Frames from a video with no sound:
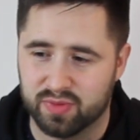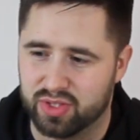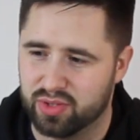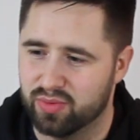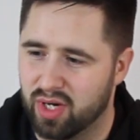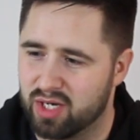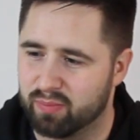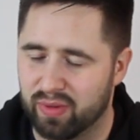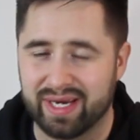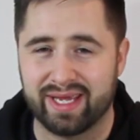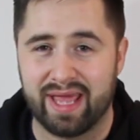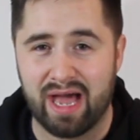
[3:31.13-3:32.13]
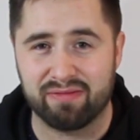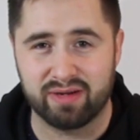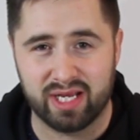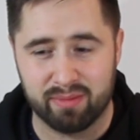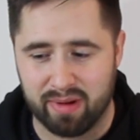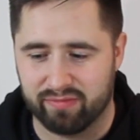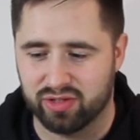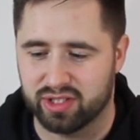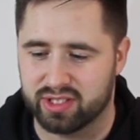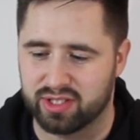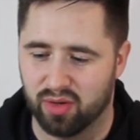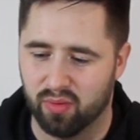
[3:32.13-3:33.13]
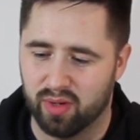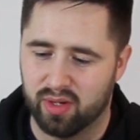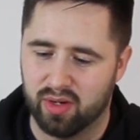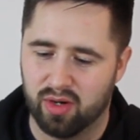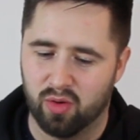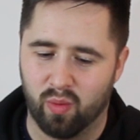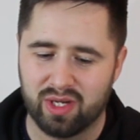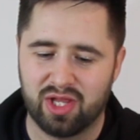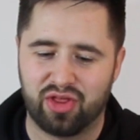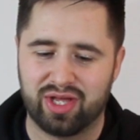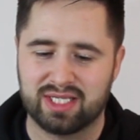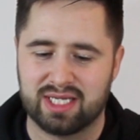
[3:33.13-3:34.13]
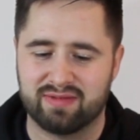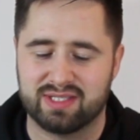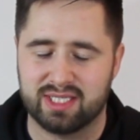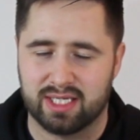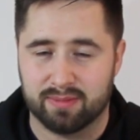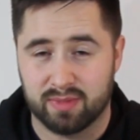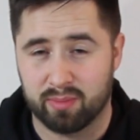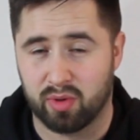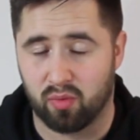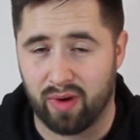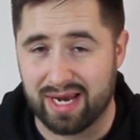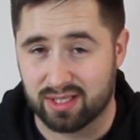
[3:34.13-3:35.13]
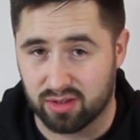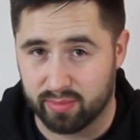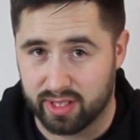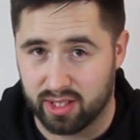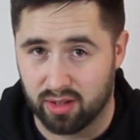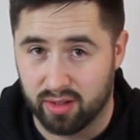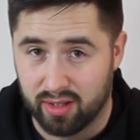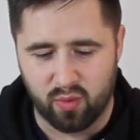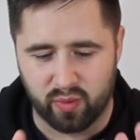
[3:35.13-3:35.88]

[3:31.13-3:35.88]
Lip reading: Do not bring caffeinated beverages. So one of the things I've seen, I'm gonna rant a little bit here.